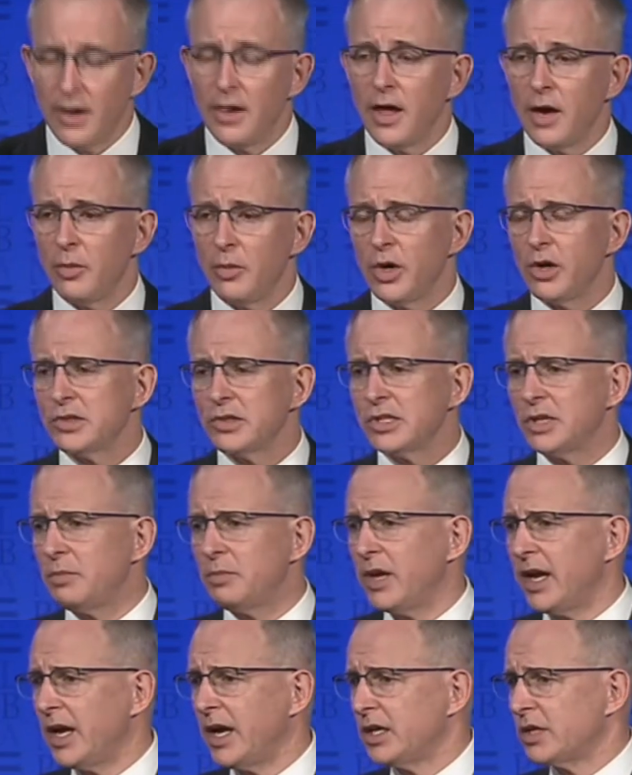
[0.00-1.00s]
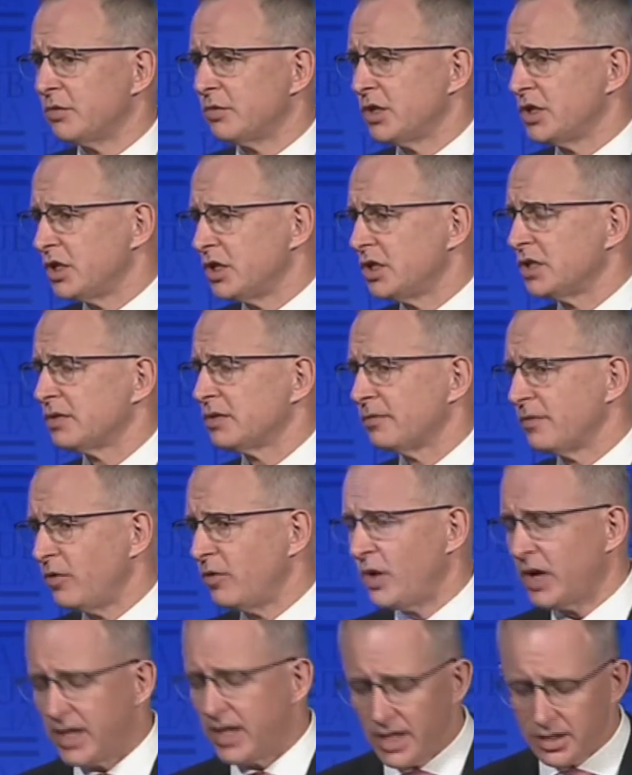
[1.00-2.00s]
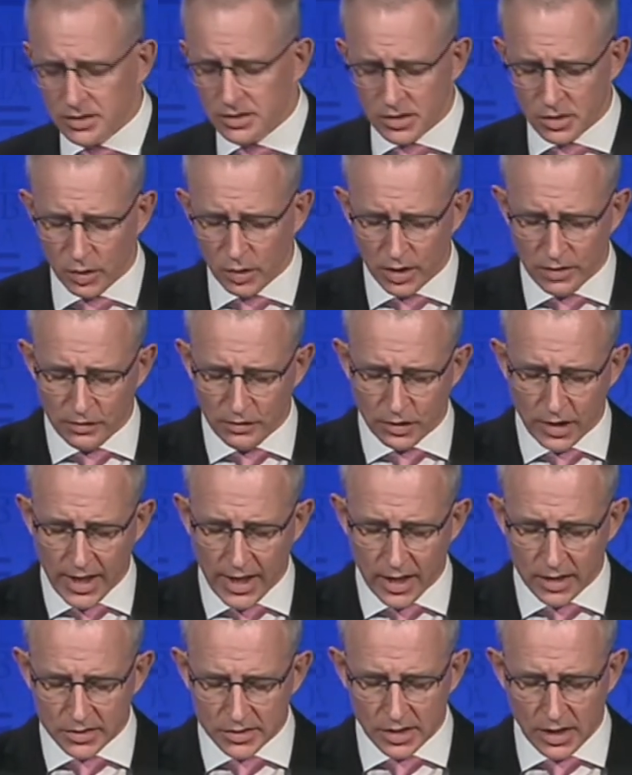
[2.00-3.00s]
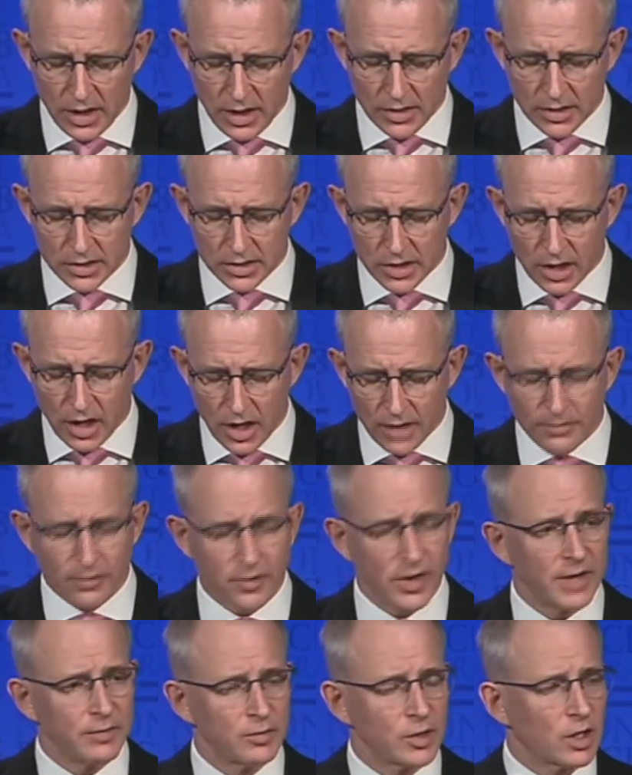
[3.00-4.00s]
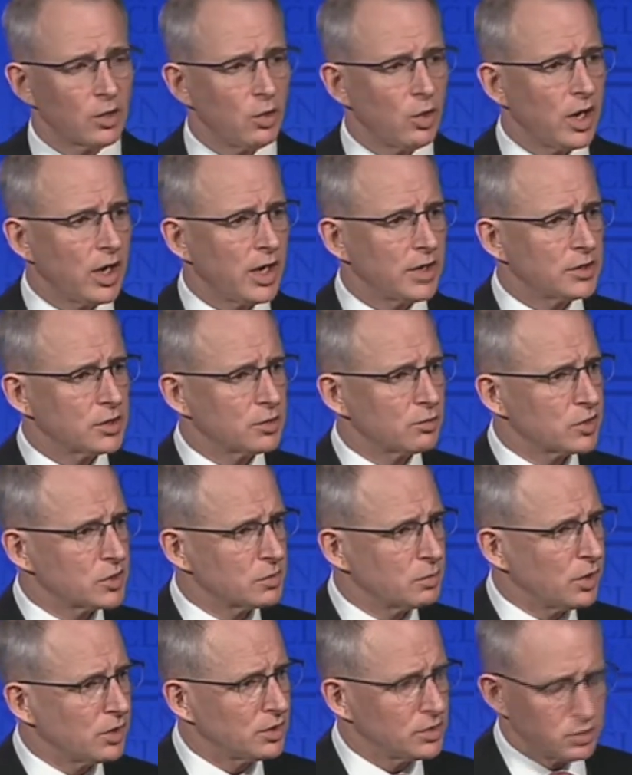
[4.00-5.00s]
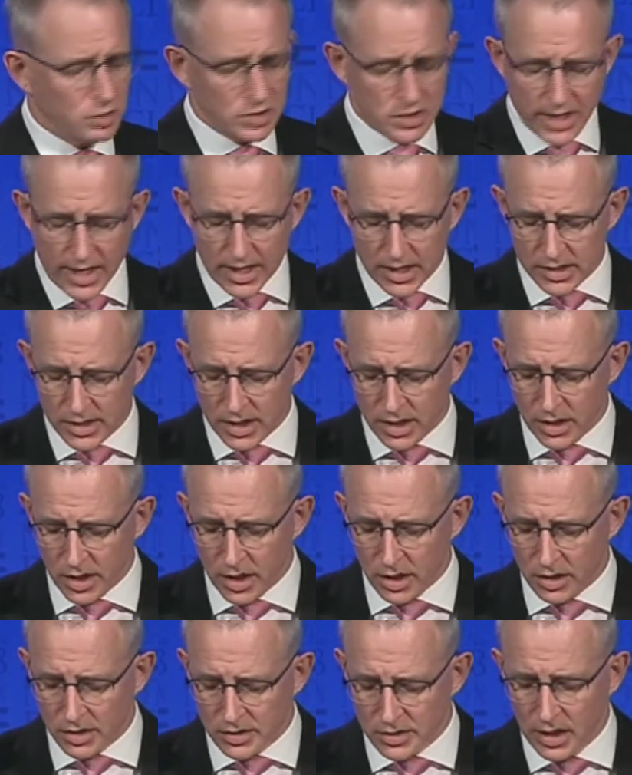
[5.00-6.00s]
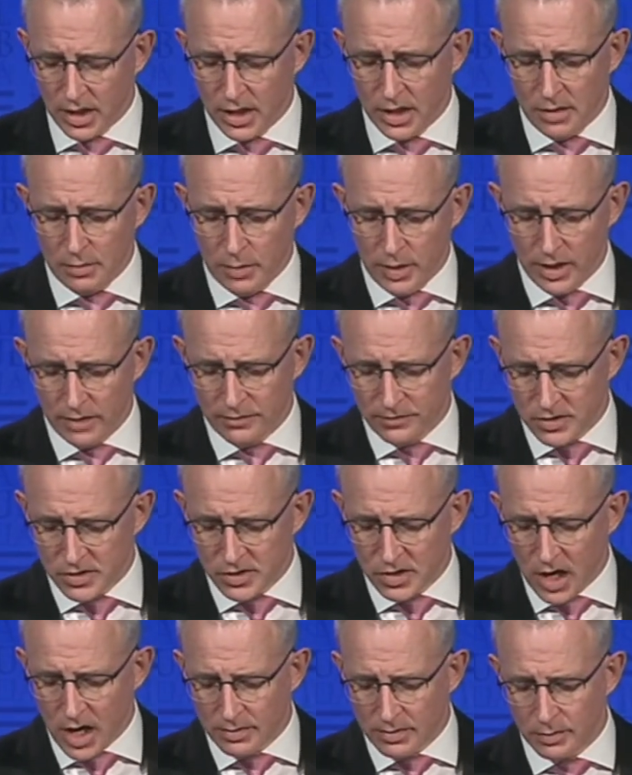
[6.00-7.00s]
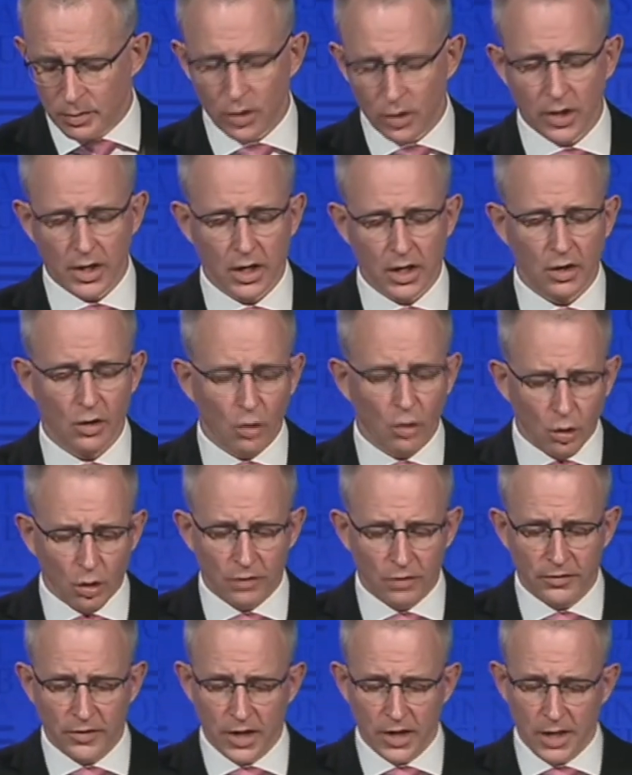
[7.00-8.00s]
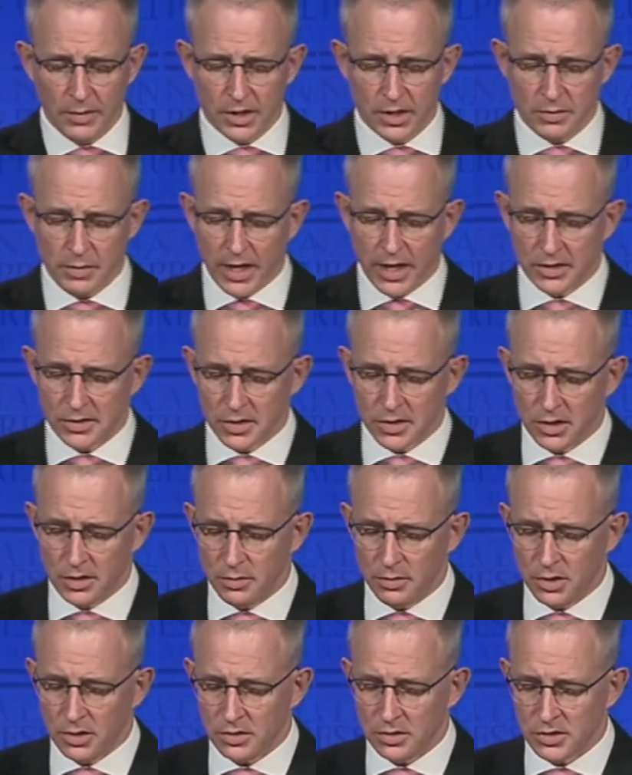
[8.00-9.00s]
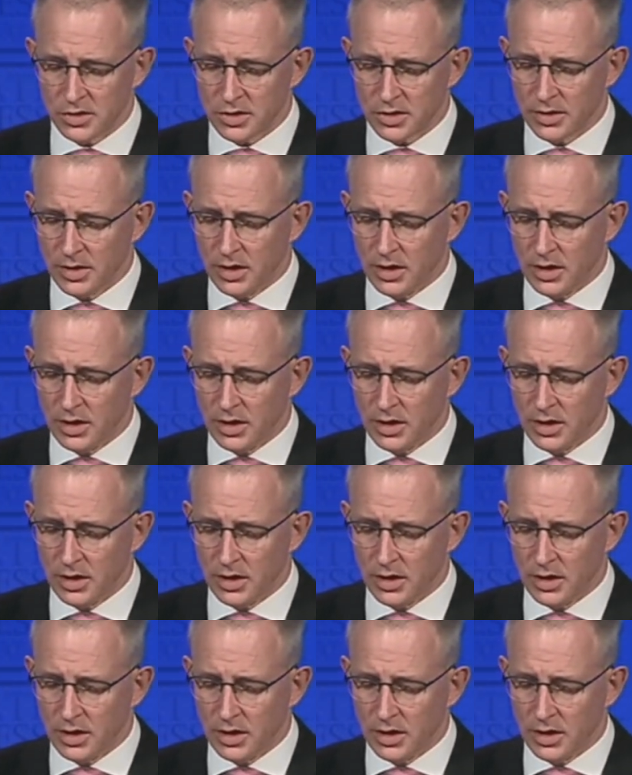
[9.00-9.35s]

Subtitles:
And we also plan to reduce from 48 to 24 hours the time frame required to respond to a takedown notice, be it for cyberbullying or for image-based abuse.